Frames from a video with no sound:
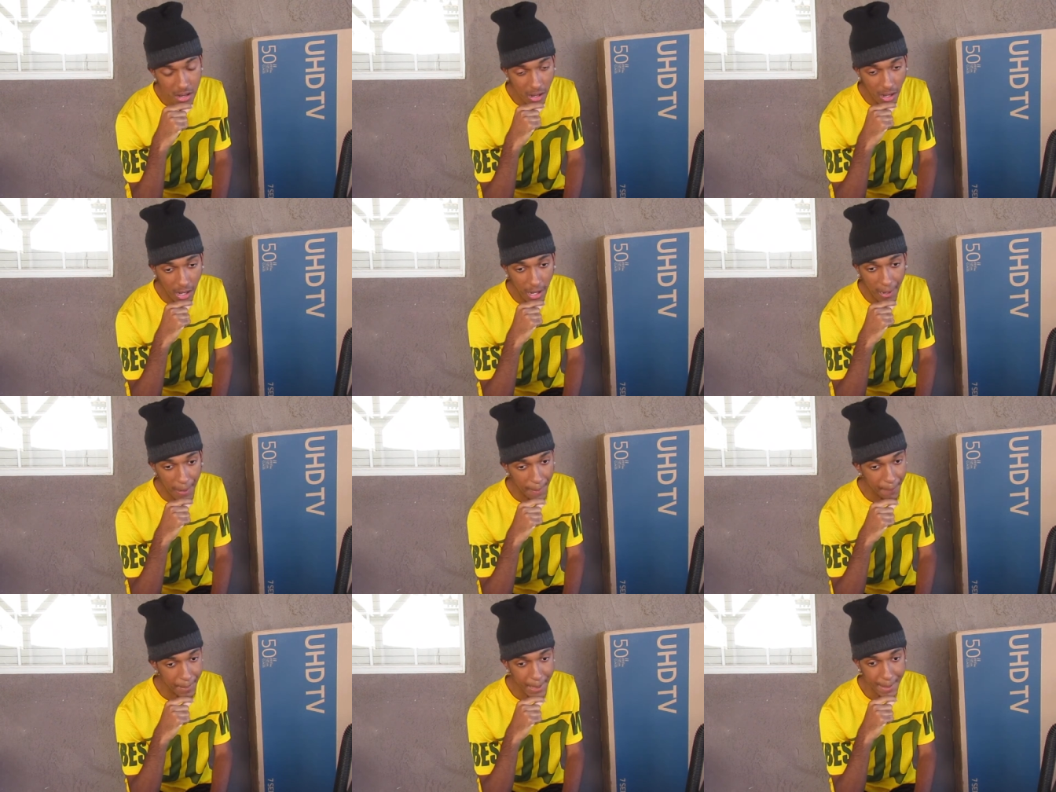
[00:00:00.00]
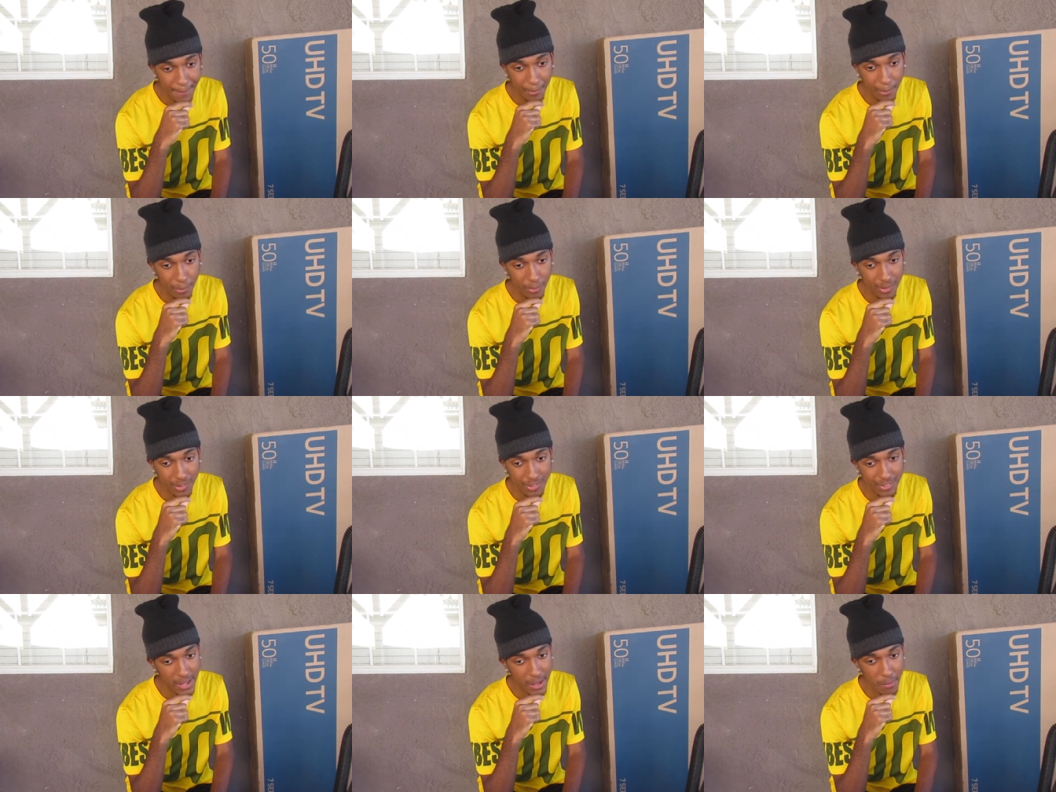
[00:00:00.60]
Uh, people
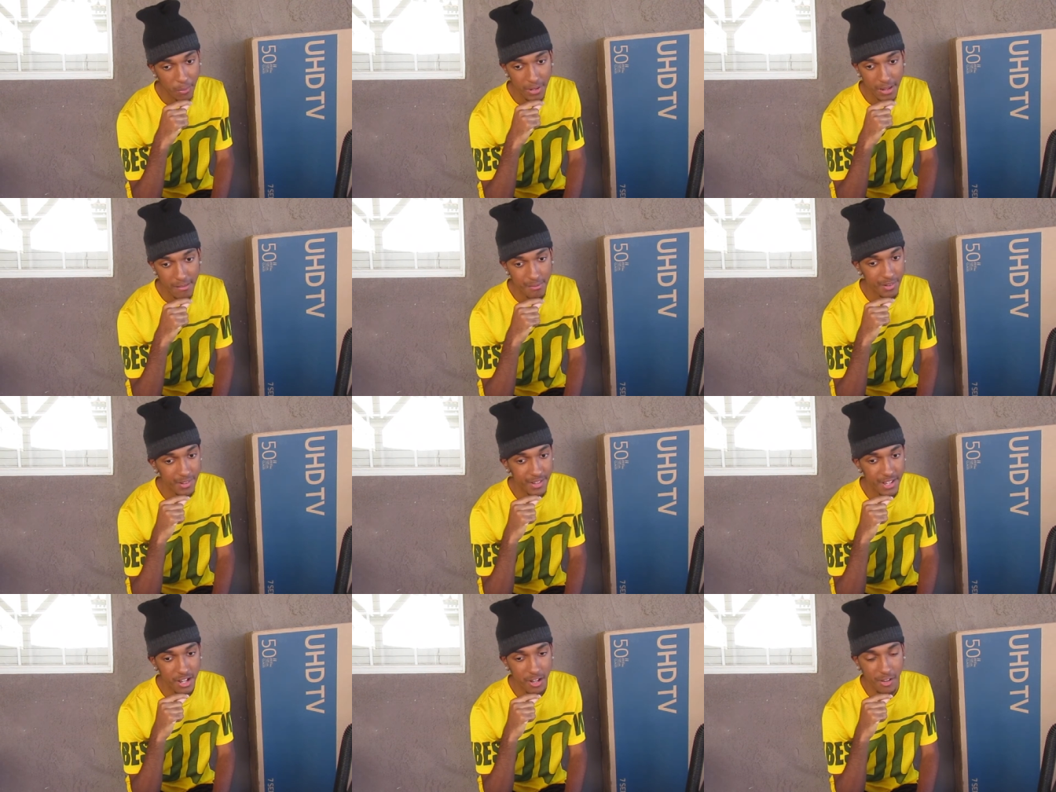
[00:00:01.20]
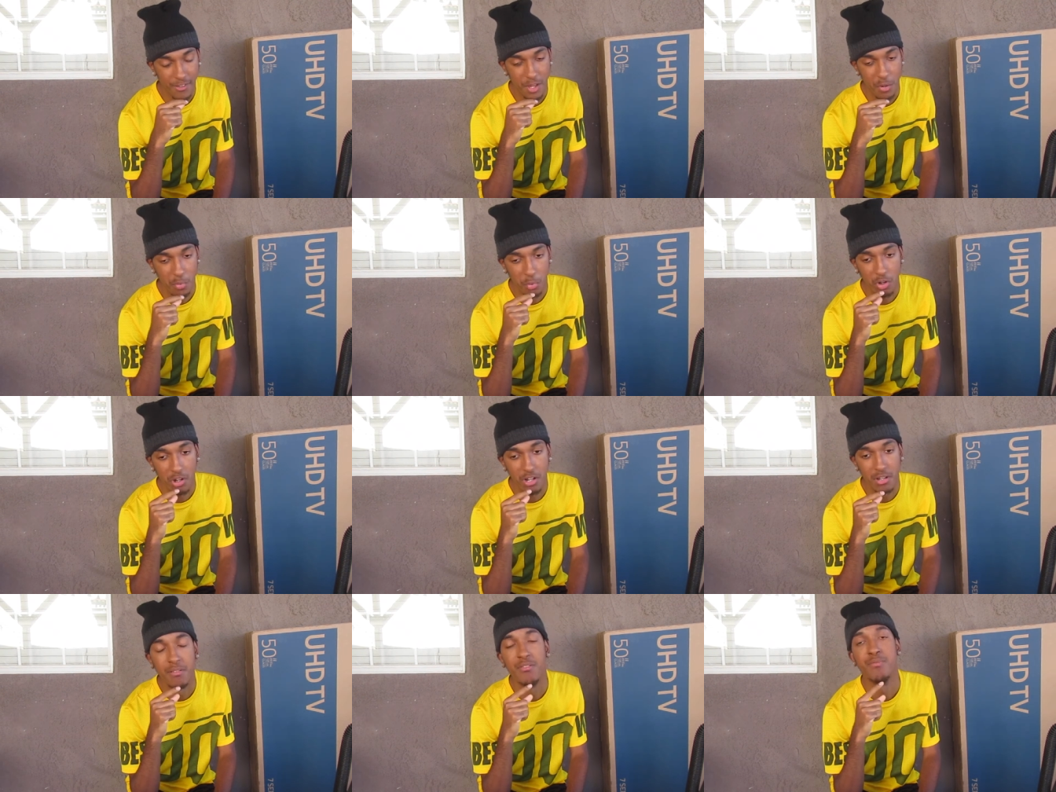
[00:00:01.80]
can say whatever the hell they
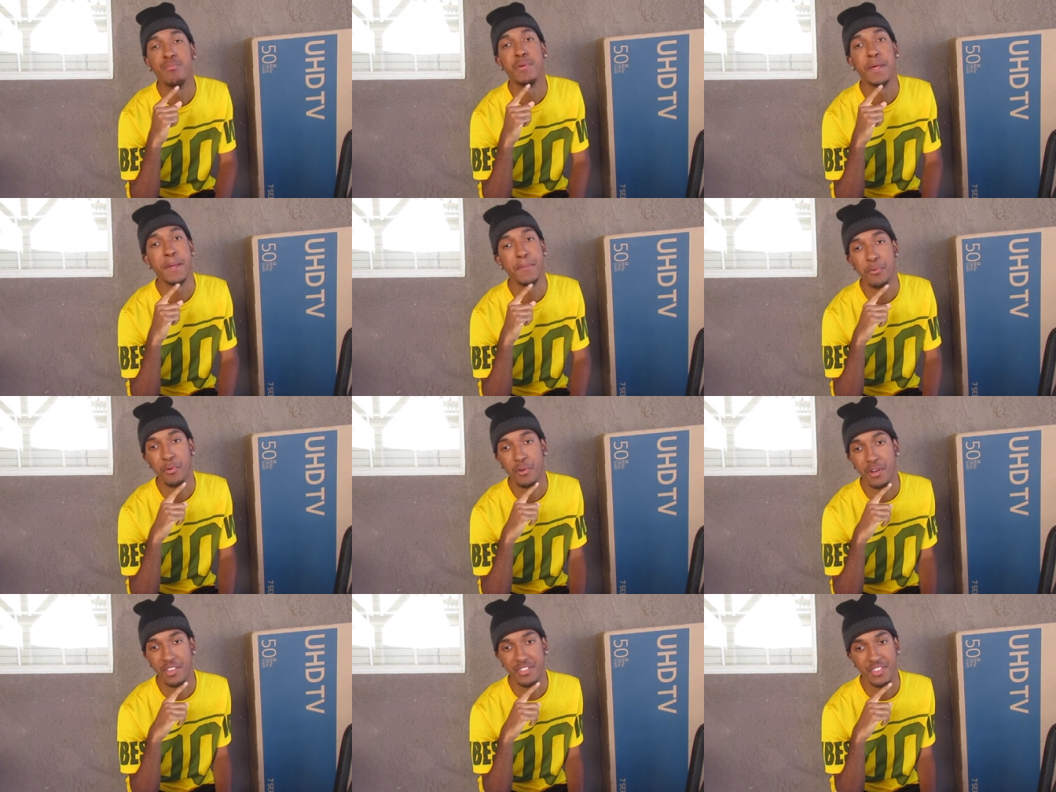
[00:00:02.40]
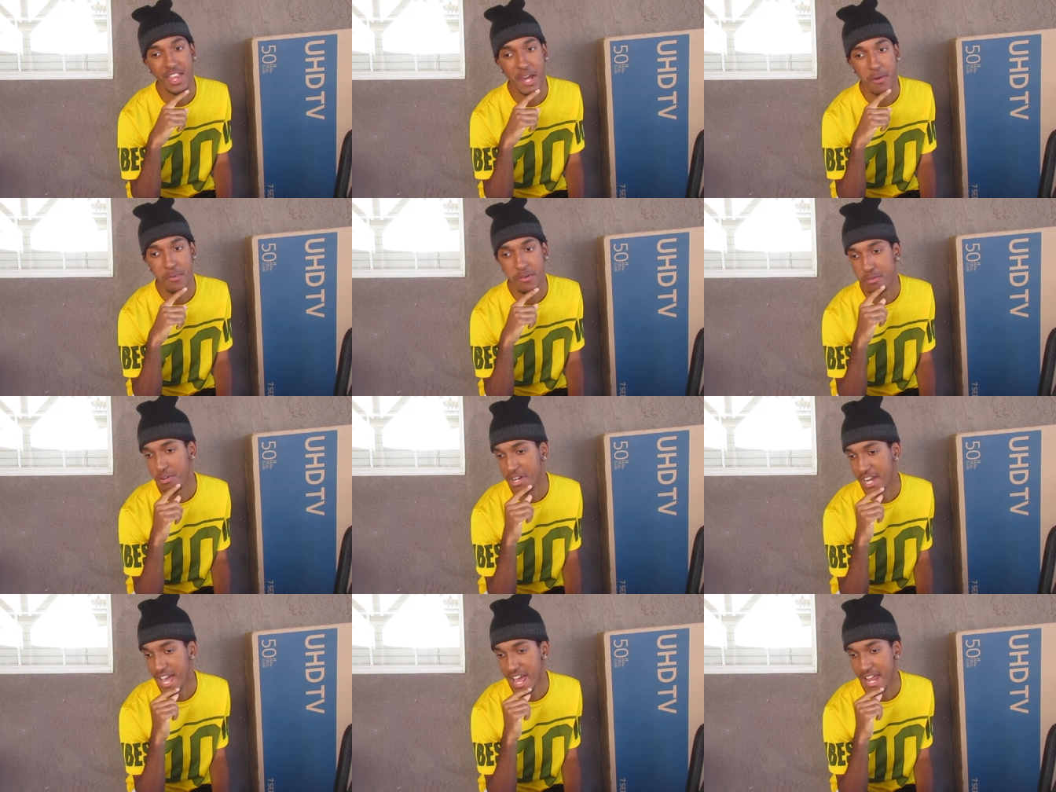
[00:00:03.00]
want people can say we
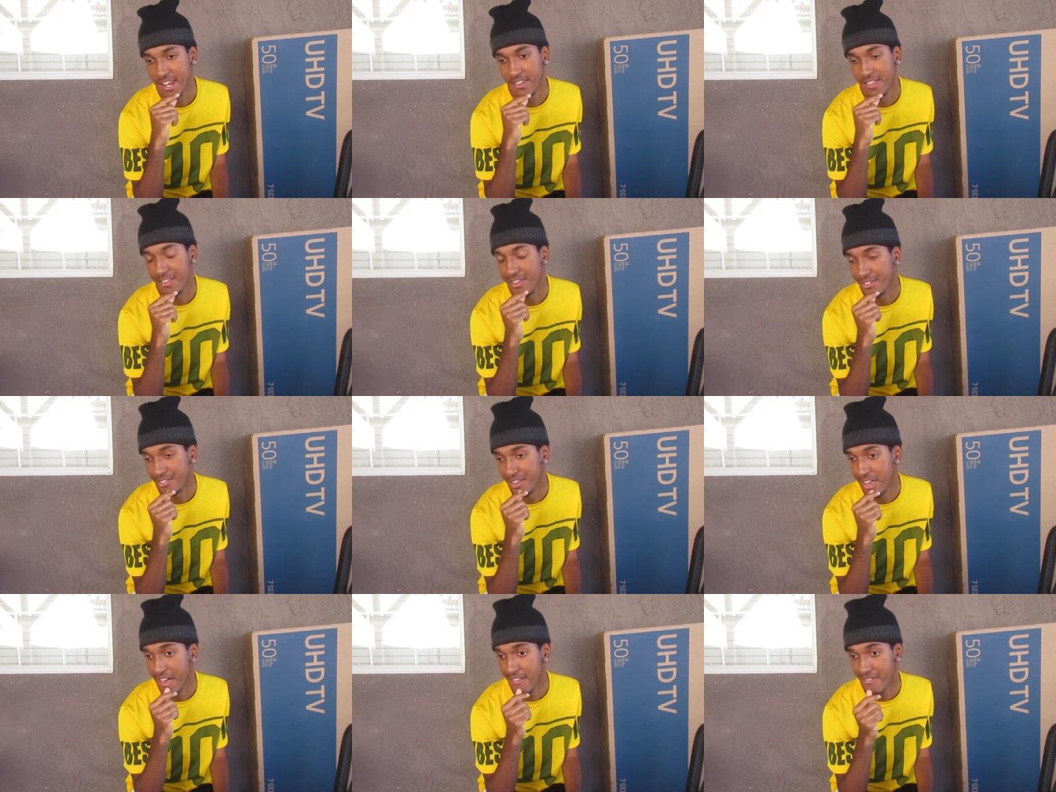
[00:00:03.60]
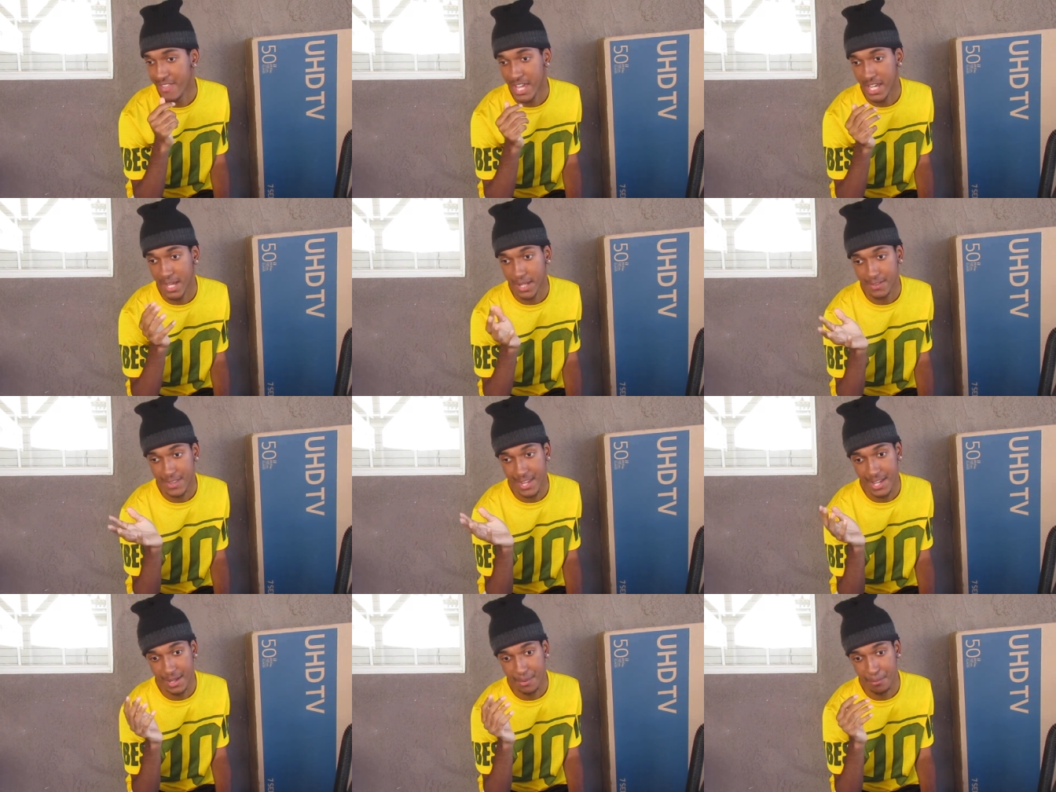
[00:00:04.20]
were handed this game. They
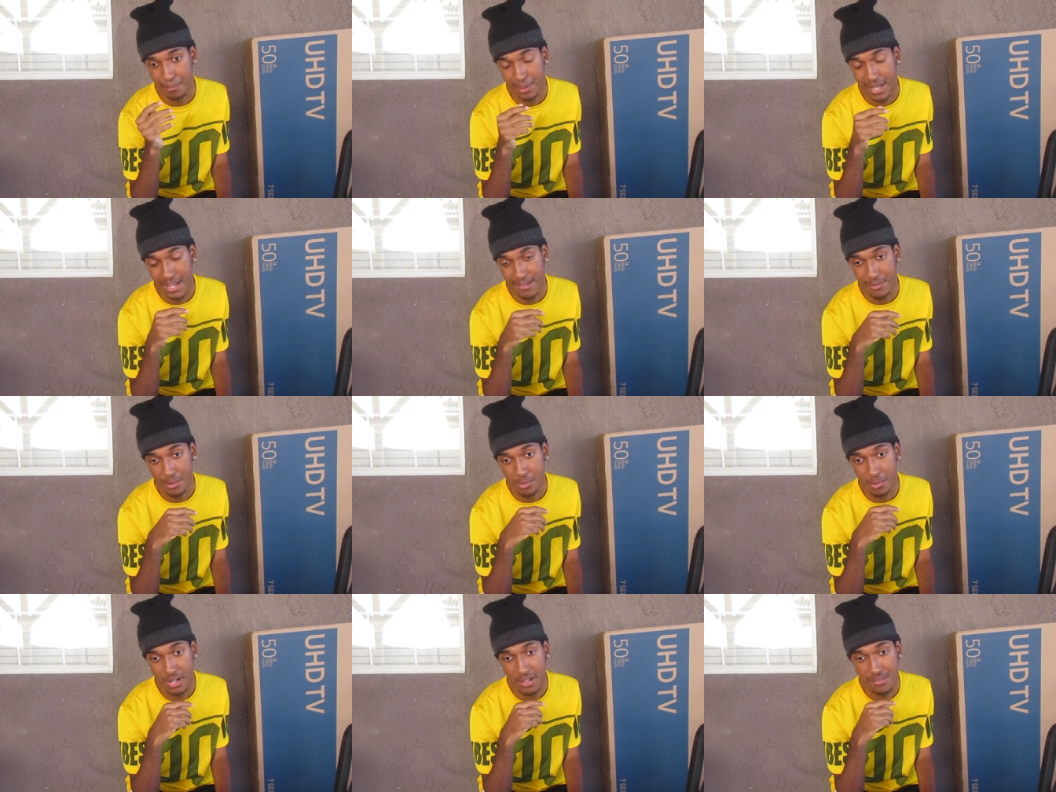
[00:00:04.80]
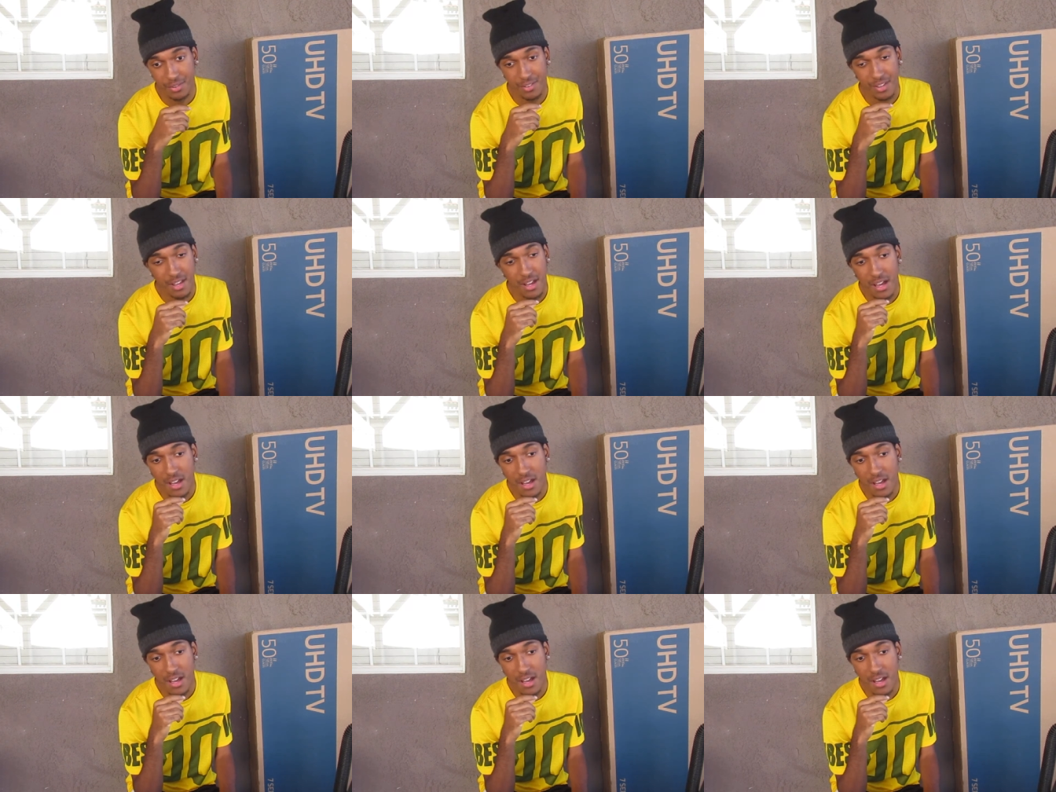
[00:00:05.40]
can they can blame the refs,